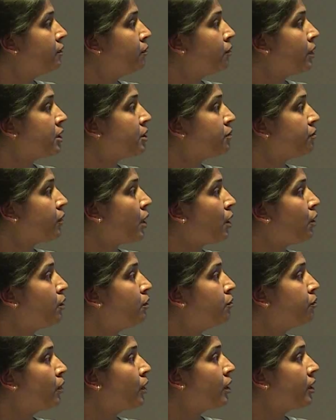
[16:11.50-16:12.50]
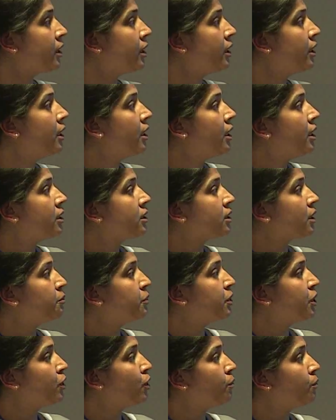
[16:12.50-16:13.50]
was found for
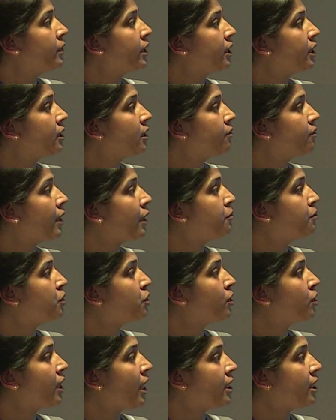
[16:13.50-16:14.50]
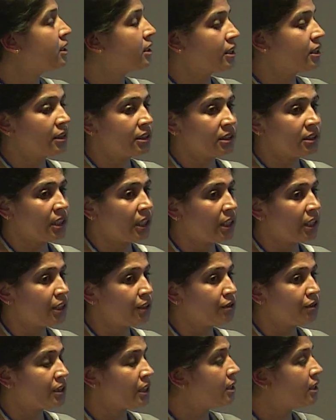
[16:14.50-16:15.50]
subgenomic 5096
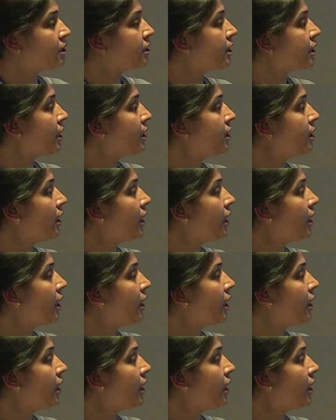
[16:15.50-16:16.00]
negative sense strand,